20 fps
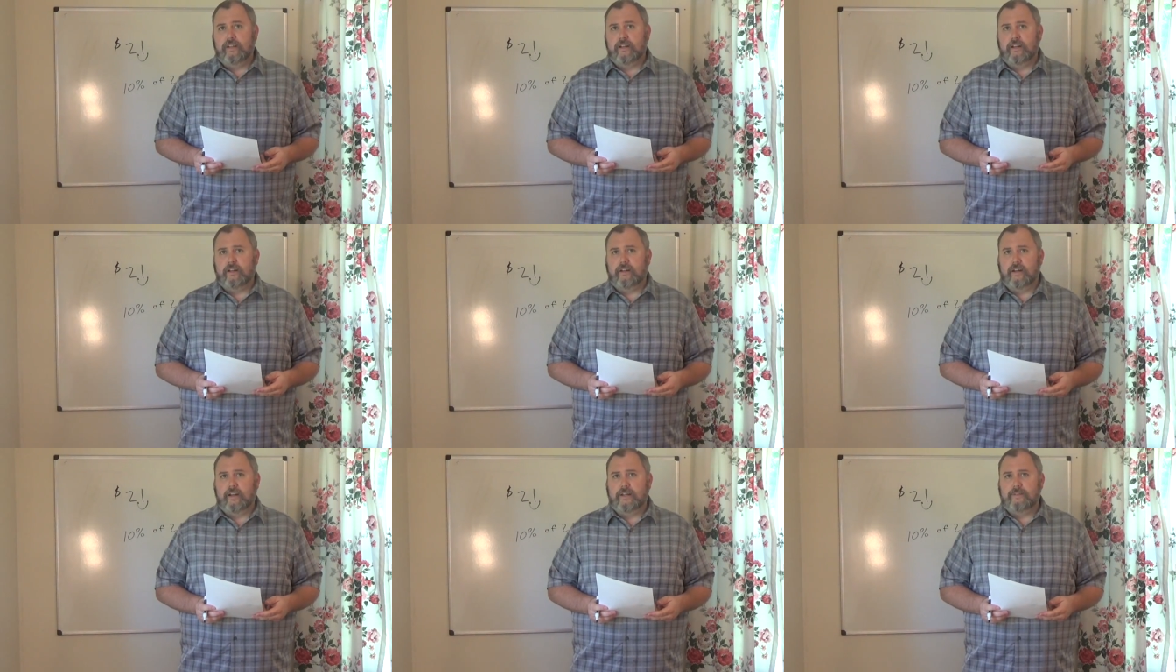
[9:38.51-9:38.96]

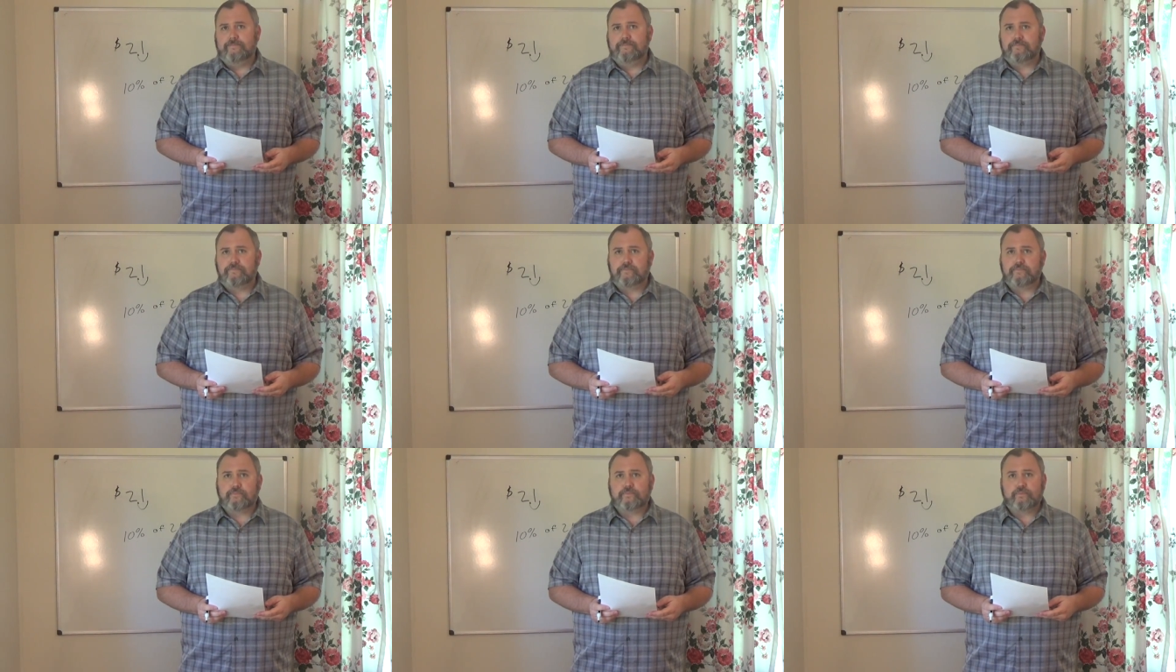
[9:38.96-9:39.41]
All right.
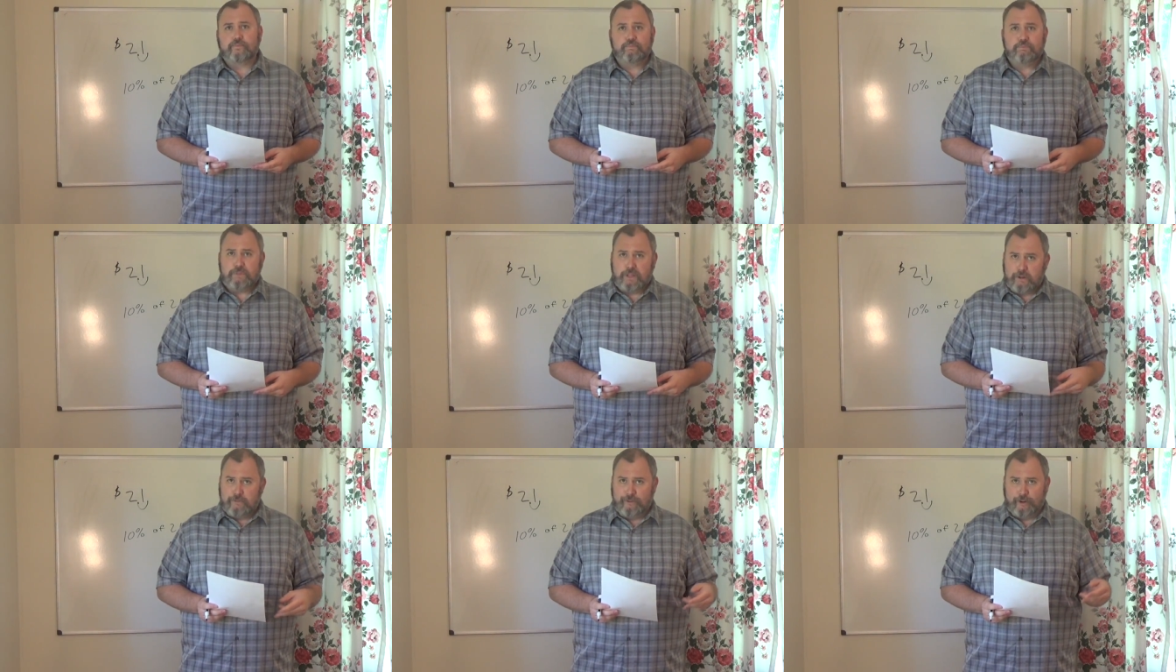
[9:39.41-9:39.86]

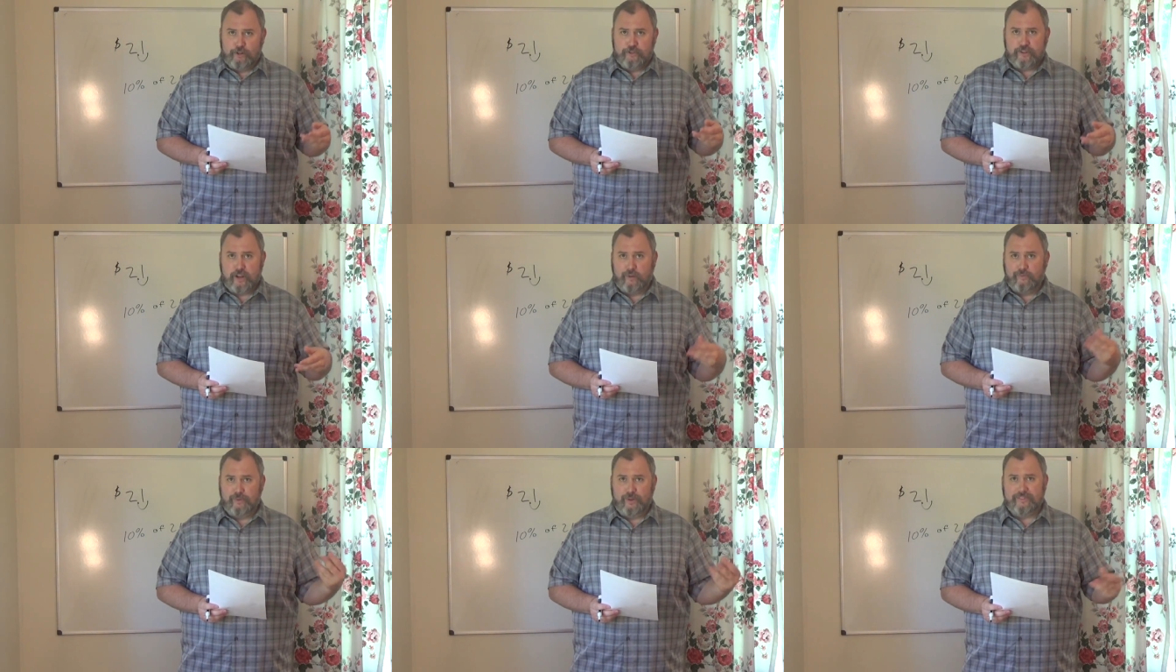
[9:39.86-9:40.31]
First
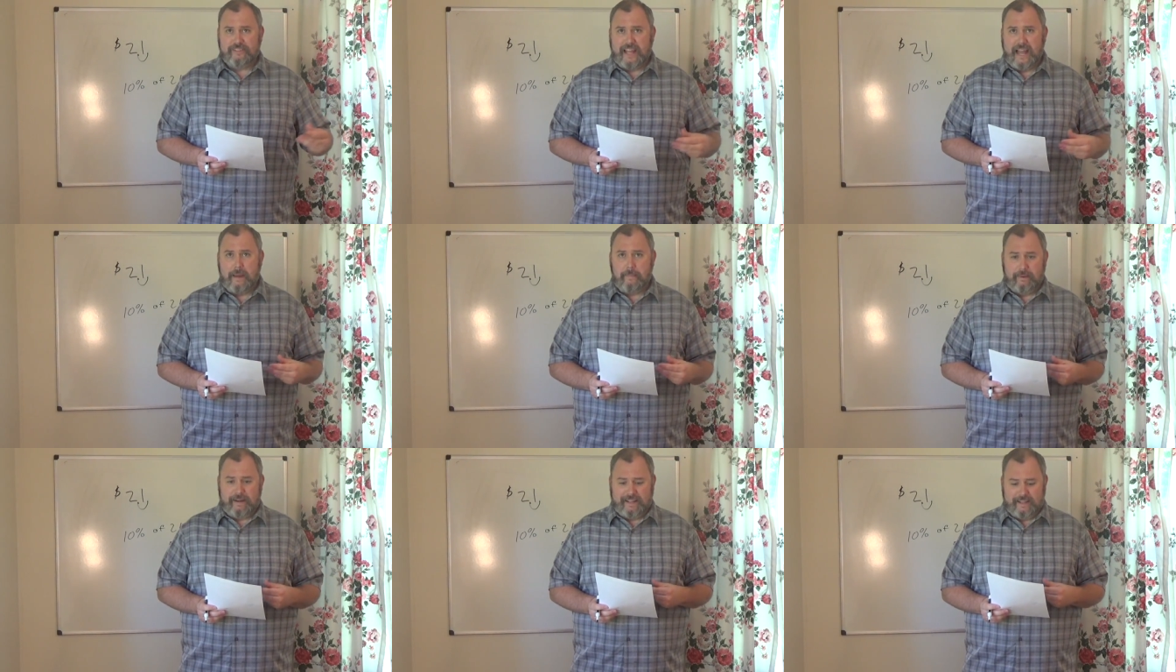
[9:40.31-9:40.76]
off, what's
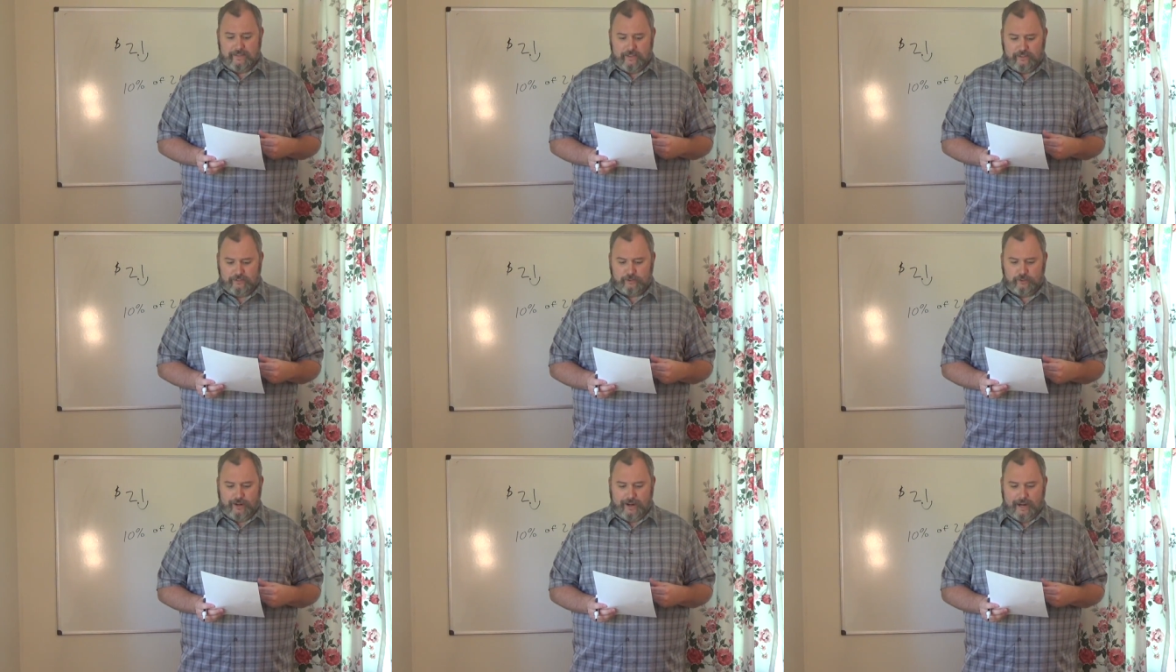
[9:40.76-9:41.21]
happening in
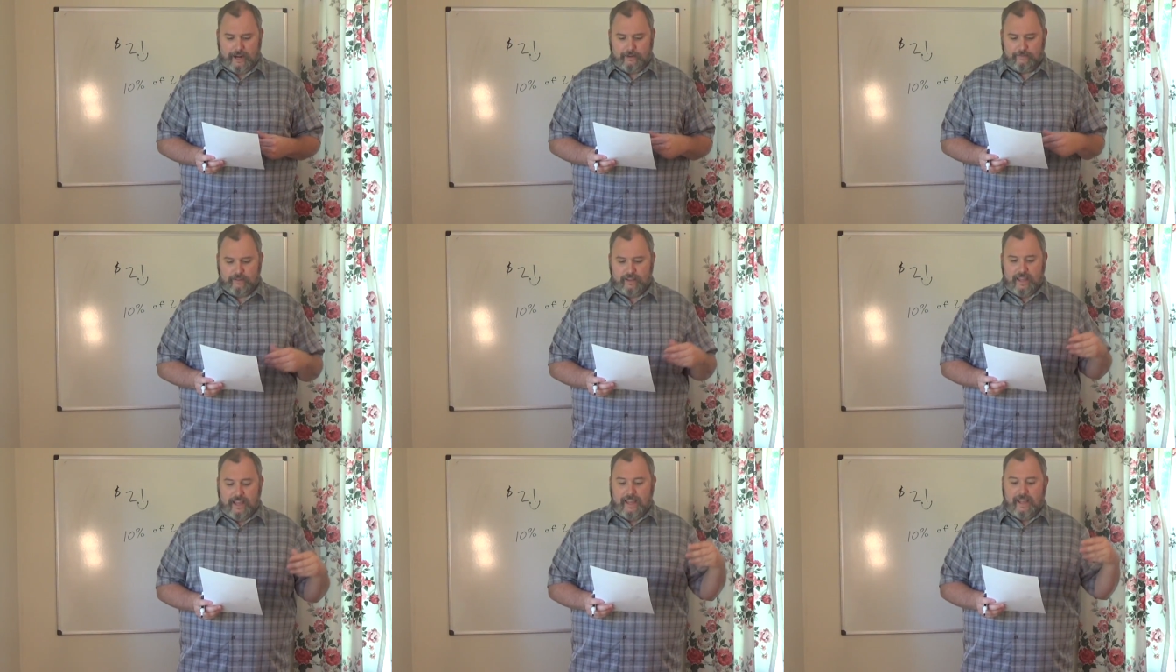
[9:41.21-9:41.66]
this
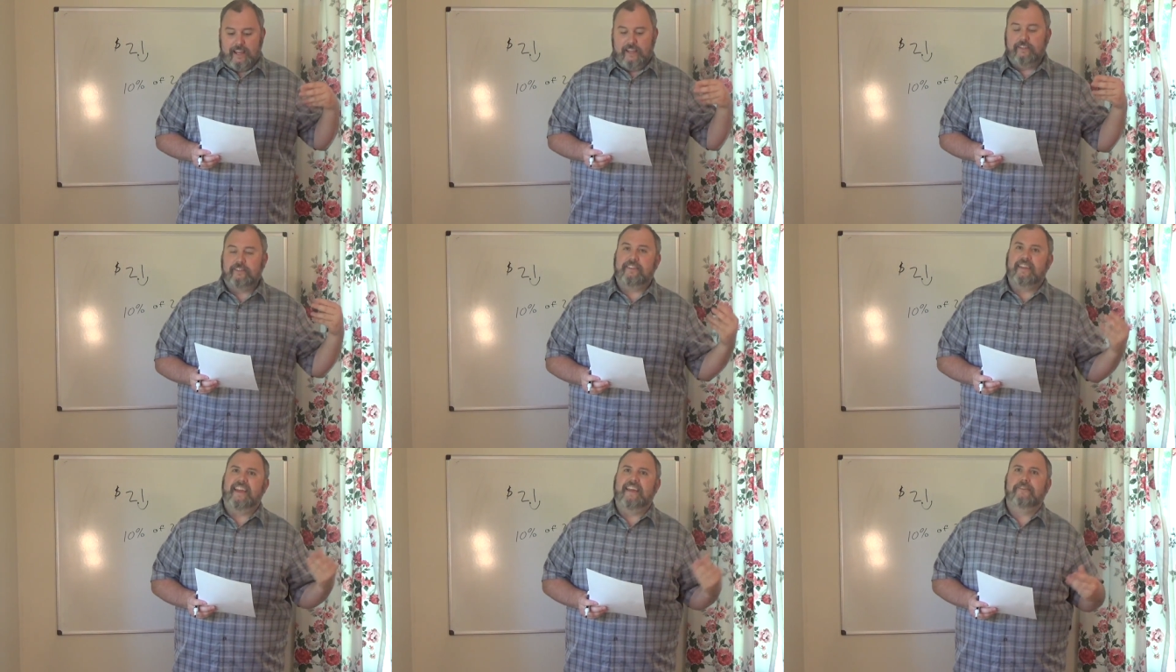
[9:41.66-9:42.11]
graph? It
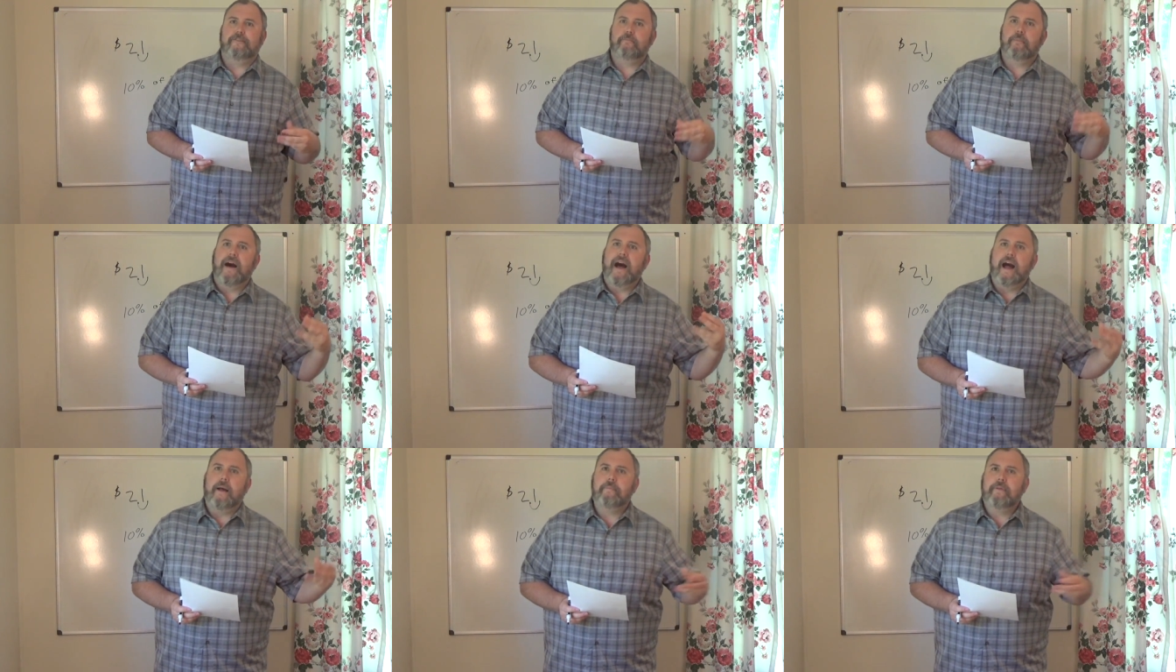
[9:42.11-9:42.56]
says
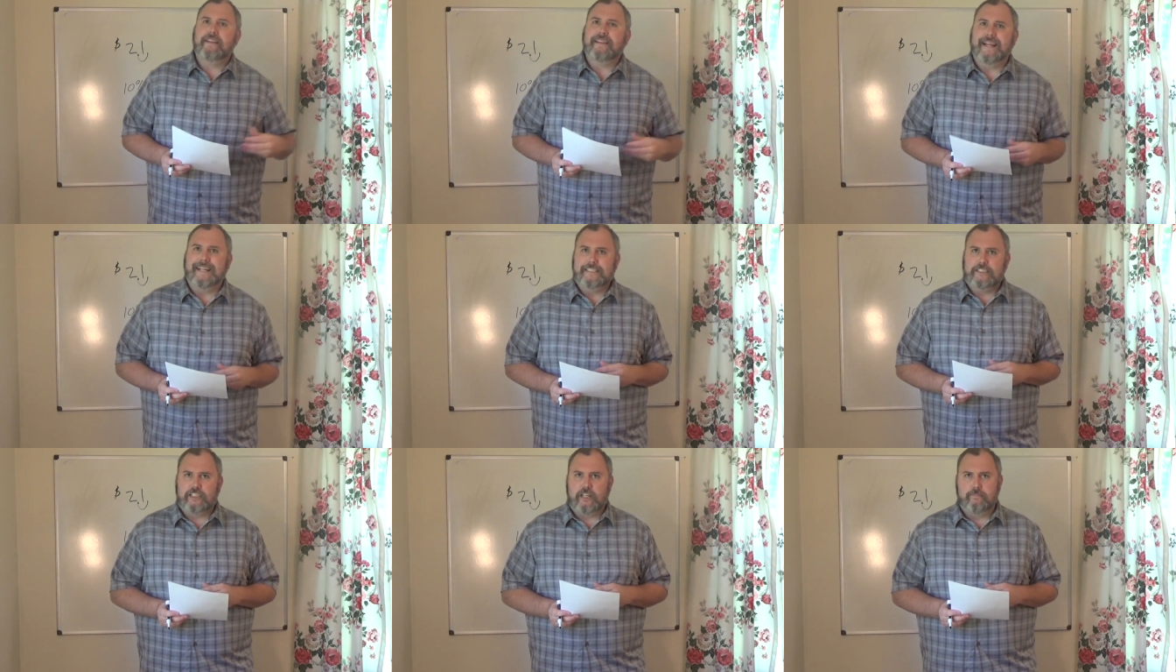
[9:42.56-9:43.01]

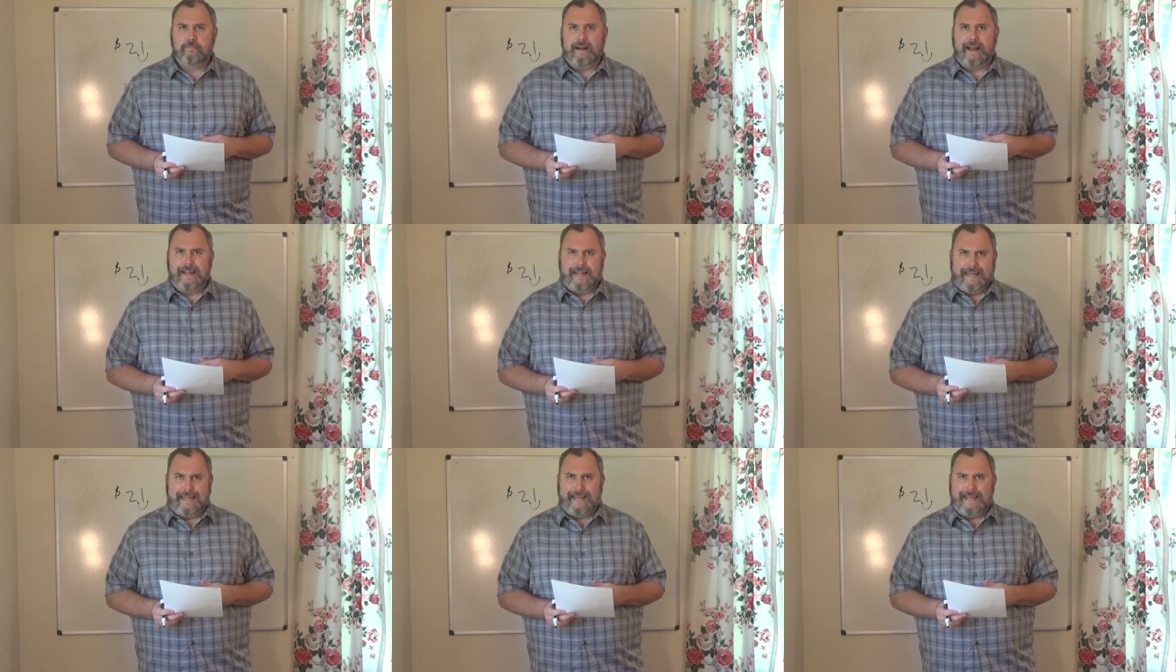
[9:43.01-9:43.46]
population
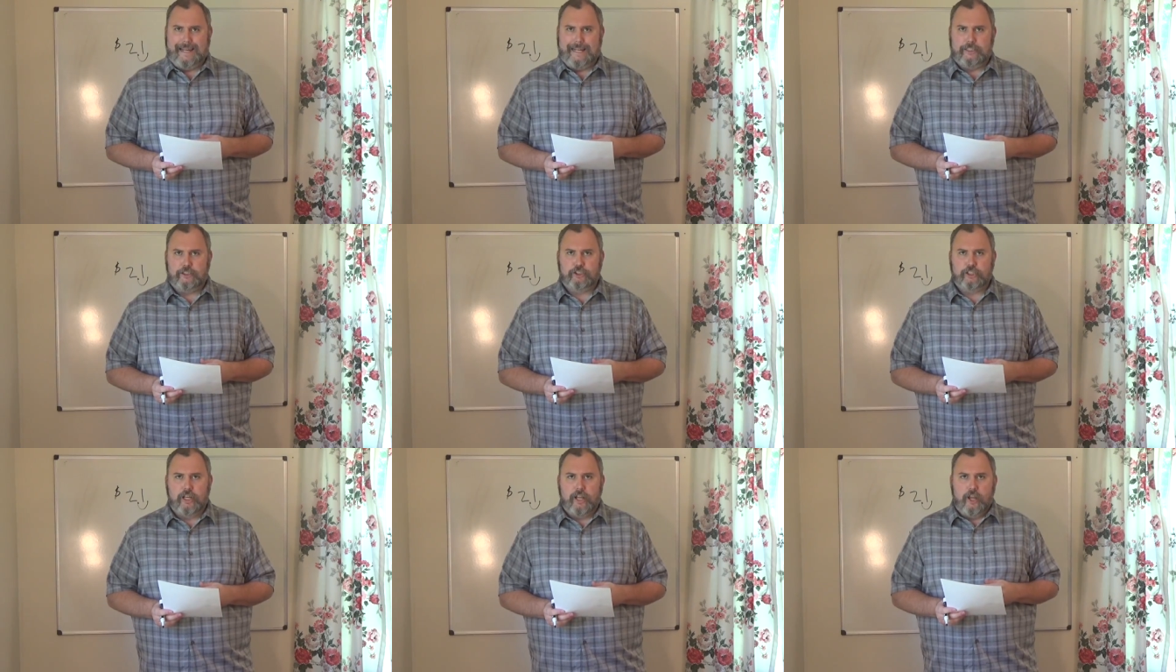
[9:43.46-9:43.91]
by
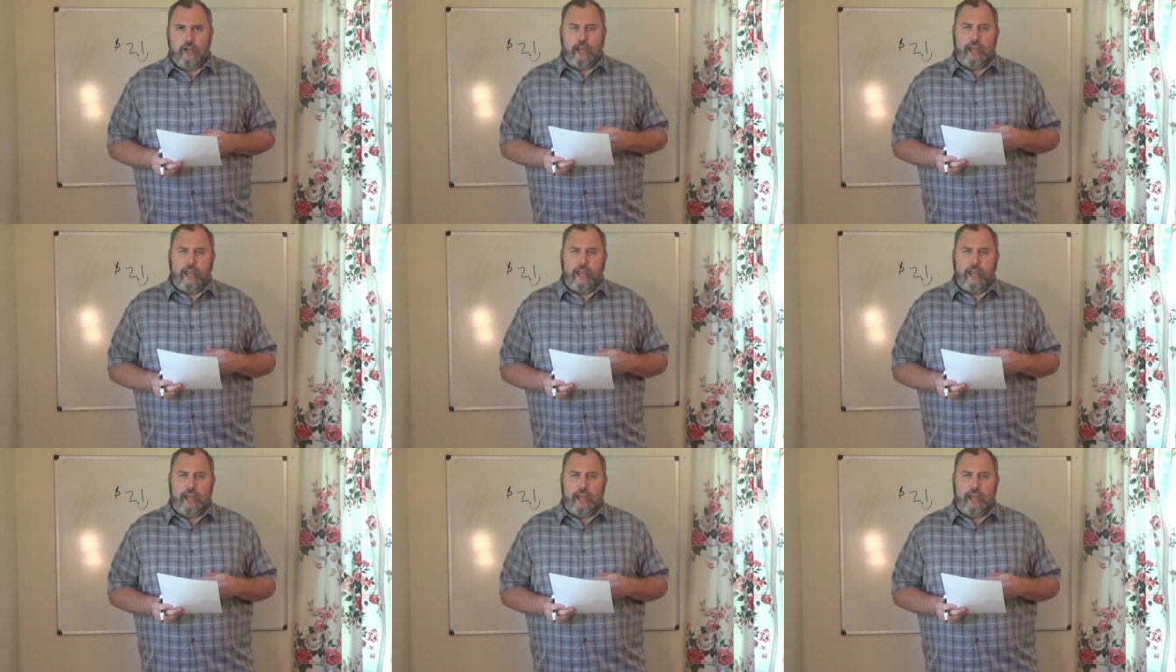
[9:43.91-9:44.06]
age.